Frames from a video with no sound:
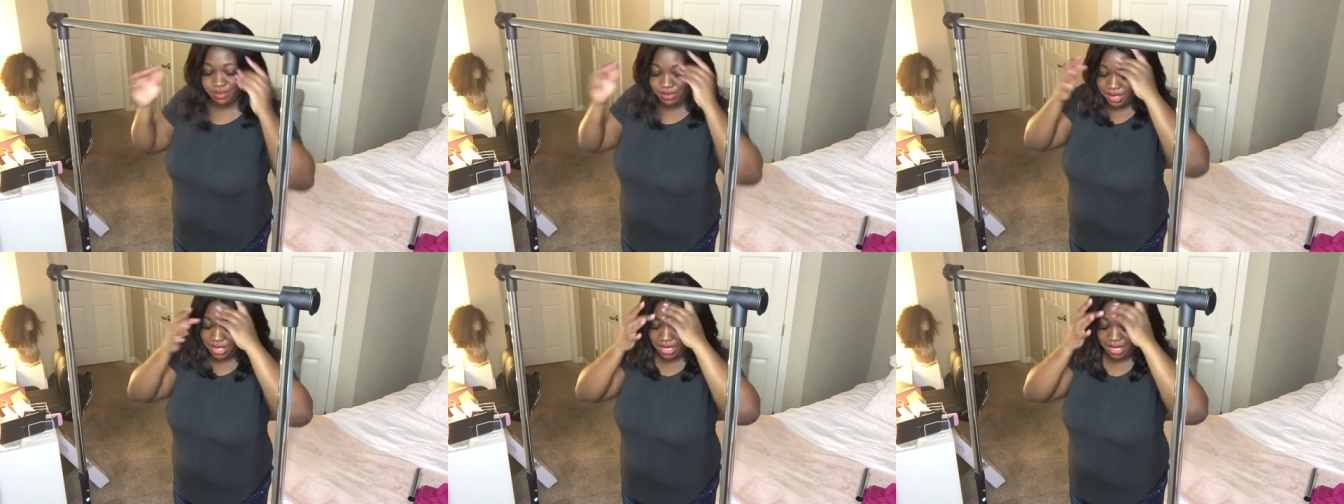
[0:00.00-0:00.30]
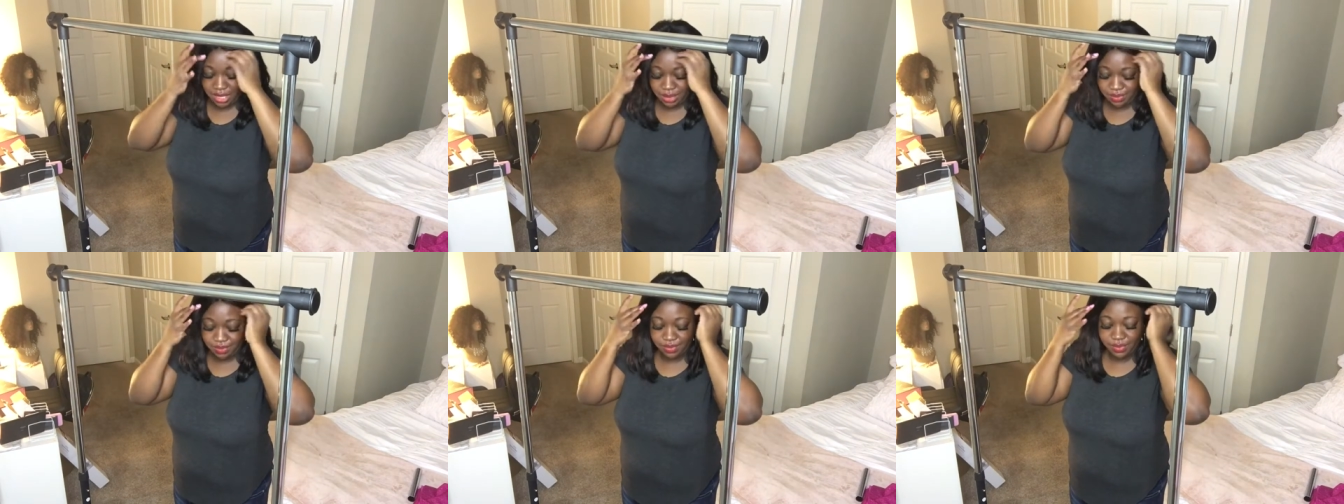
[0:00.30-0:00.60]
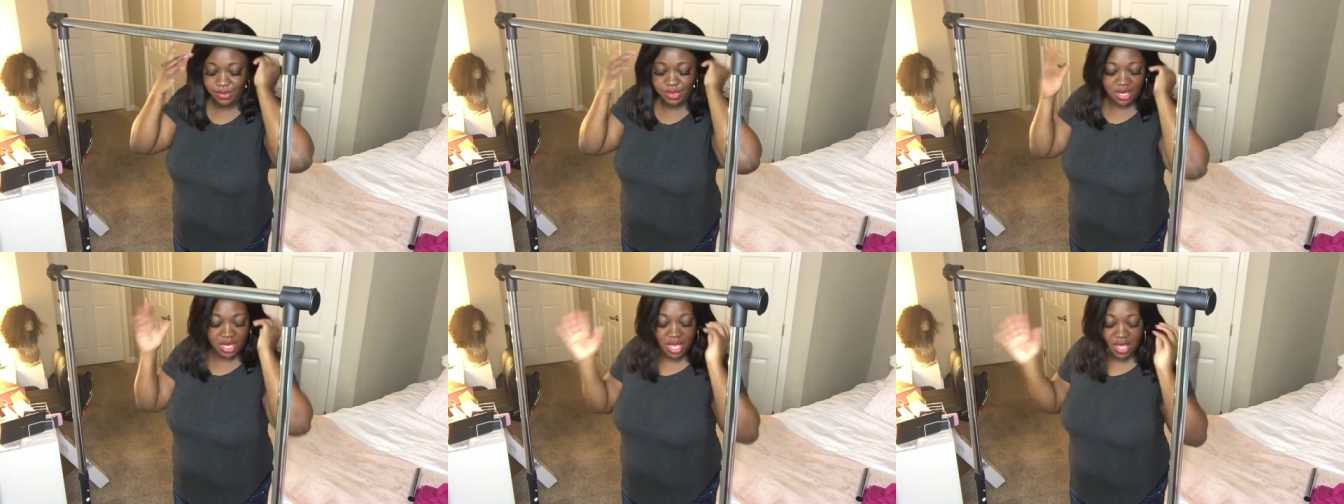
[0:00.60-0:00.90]
yeah,
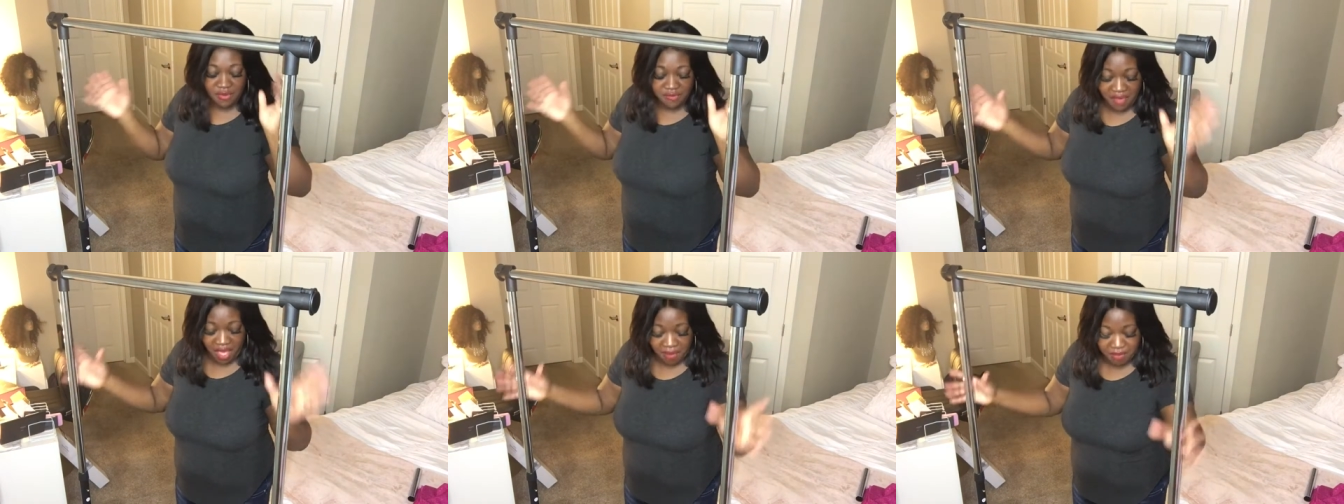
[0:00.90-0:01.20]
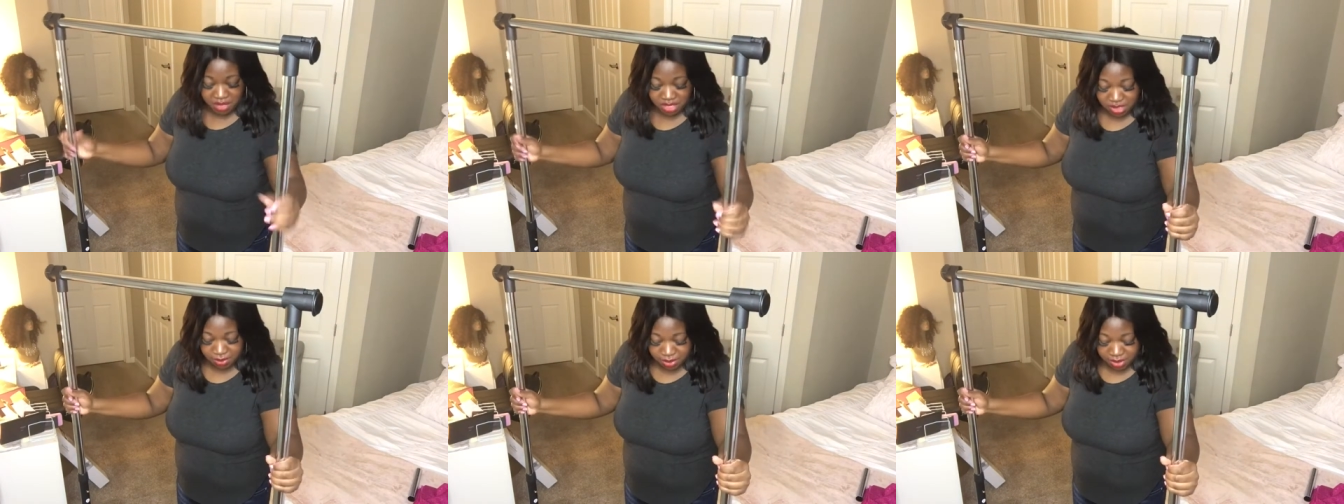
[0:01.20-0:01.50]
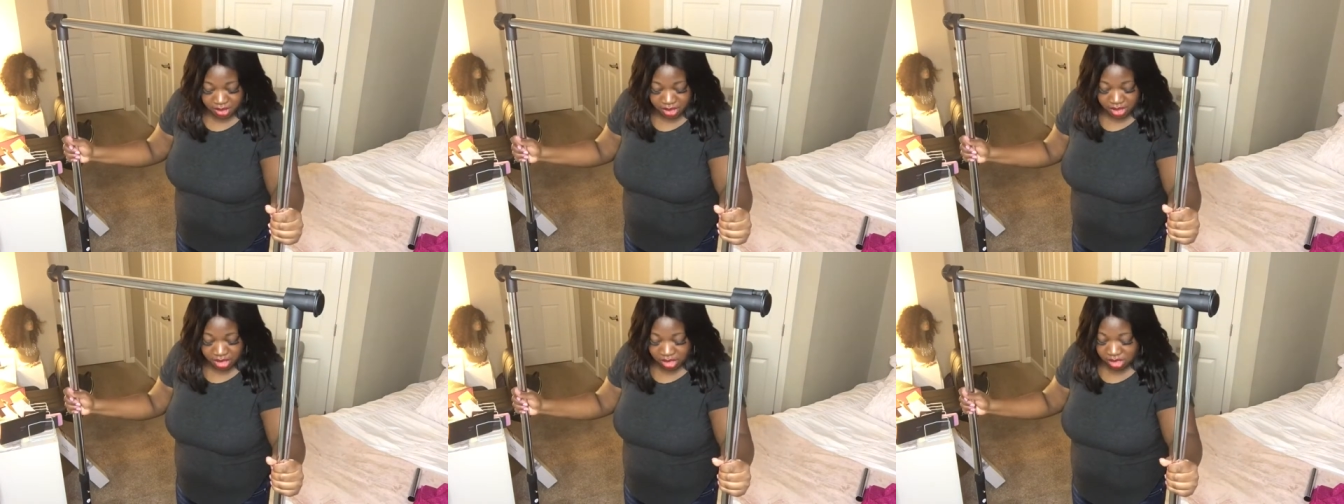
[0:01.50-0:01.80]
5 minutes to
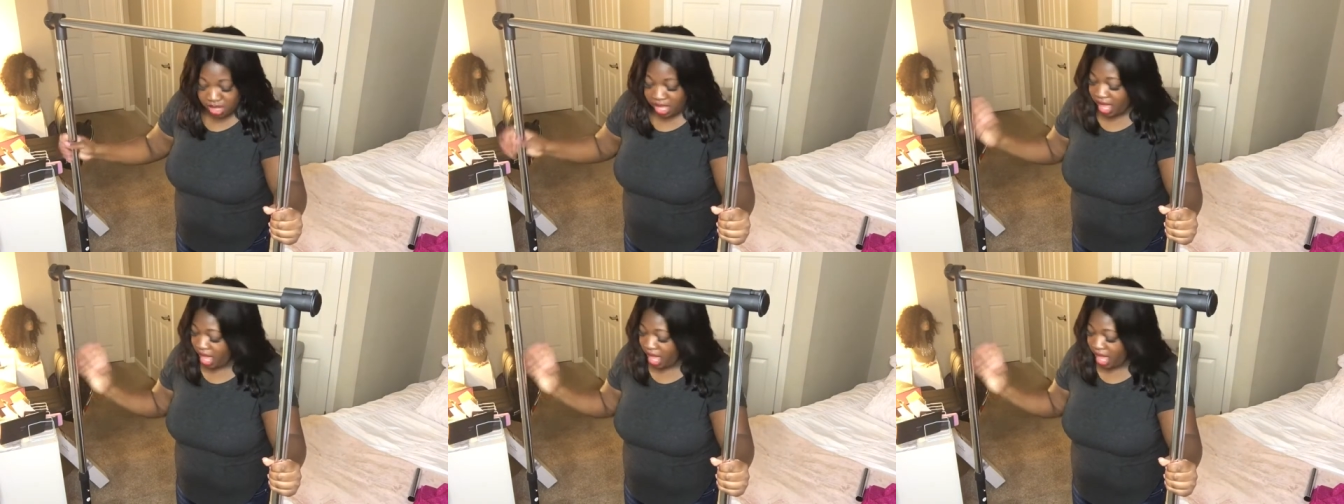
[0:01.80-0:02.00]
put together